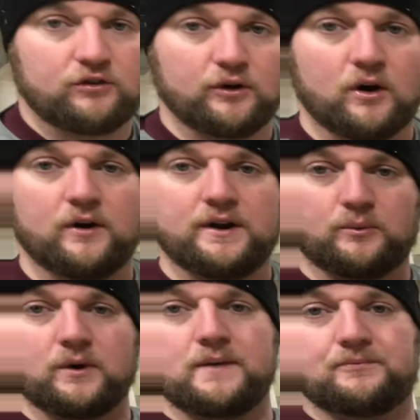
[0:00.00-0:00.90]
They're already
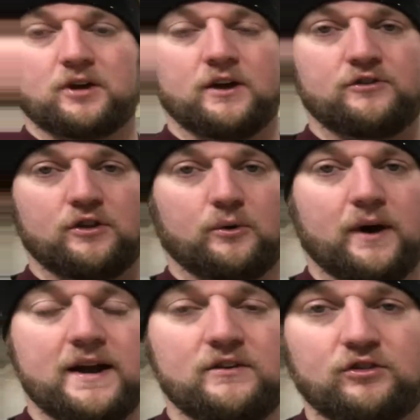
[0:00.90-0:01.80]
ripped to the
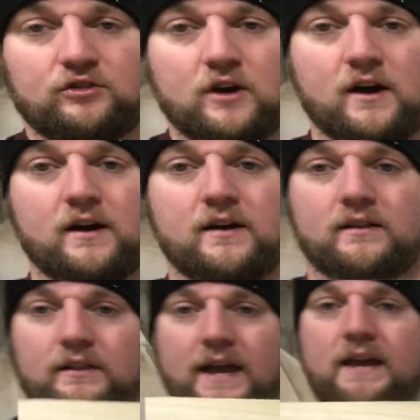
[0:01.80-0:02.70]
right
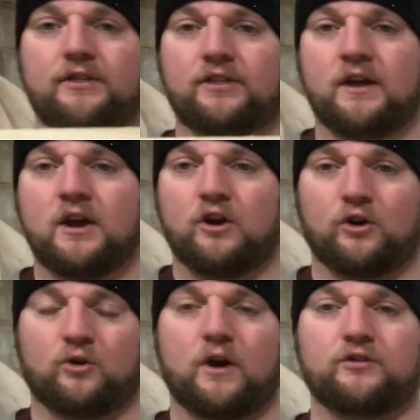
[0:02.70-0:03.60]
length,
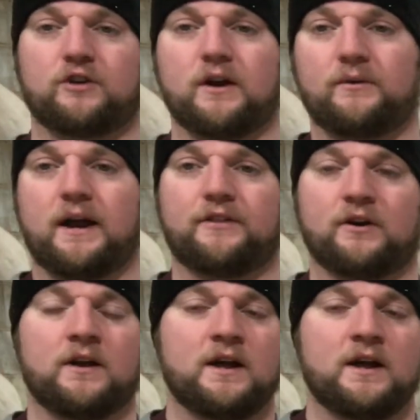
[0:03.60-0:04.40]
or cross cut rather.